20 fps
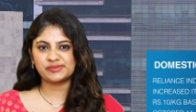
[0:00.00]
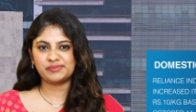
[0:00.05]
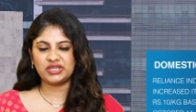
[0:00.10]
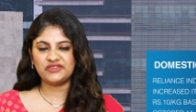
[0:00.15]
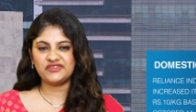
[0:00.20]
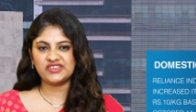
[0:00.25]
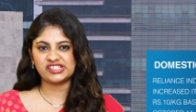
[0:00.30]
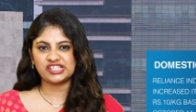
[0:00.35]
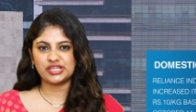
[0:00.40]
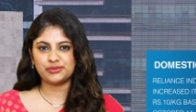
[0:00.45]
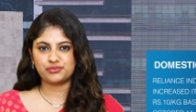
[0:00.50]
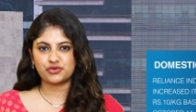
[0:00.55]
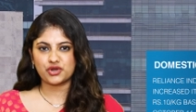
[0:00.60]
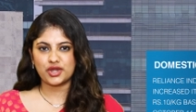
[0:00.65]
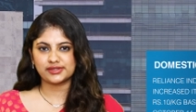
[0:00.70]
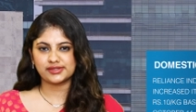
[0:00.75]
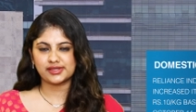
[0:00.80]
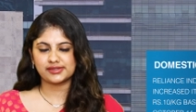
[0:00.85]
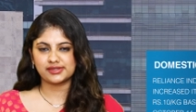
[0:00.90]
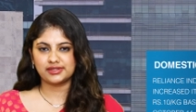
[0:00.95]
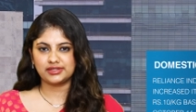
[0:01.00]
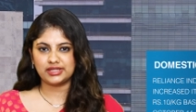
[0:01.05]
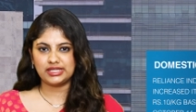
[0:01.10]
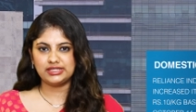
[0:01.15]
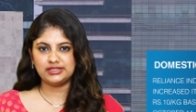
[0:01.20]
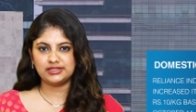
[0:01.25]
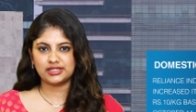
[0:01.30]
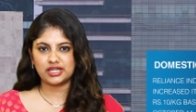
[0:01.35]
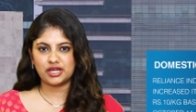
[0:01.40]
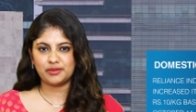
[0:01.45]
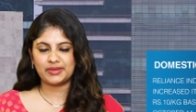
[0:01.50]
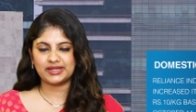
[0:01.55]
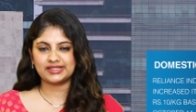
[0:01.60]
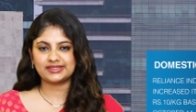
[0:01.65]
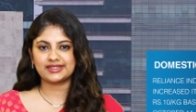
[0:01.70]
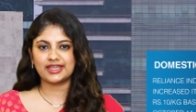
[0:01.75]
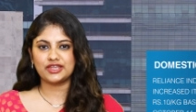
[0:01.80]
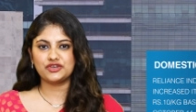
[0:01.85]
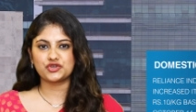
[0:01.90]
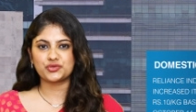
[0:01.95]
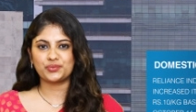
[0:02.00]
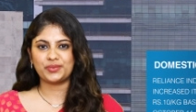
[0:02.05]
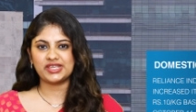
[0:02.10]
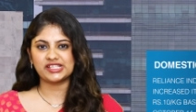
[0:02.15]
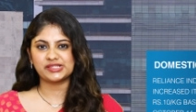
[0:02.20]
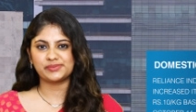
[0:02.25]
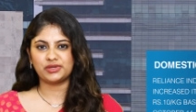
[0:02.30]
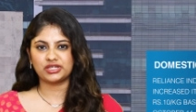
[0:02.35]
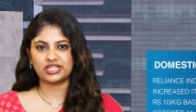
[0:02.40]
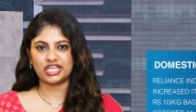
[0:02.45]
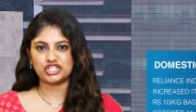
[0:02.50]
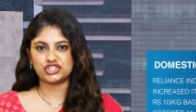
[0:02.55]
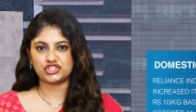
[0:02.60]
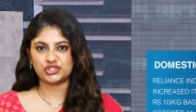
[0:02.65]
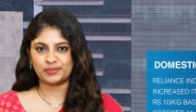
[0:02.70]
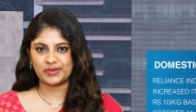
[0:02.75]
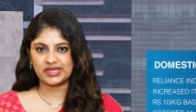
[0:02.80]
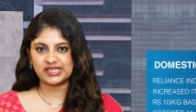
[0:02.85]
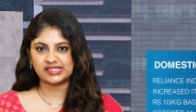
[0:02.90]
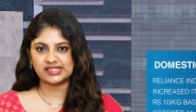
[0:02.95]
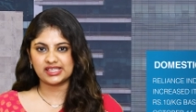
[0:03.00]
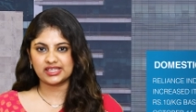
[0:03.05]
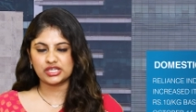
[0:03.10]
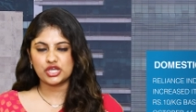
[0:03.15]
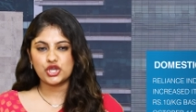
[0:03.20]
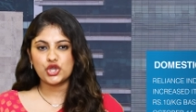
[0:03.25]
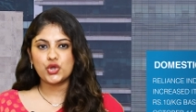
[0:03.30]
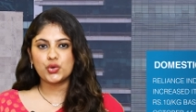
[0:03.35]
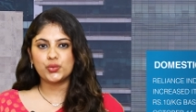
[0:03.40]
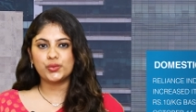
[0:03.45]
PVC prices in India by 10 rupees per kg basic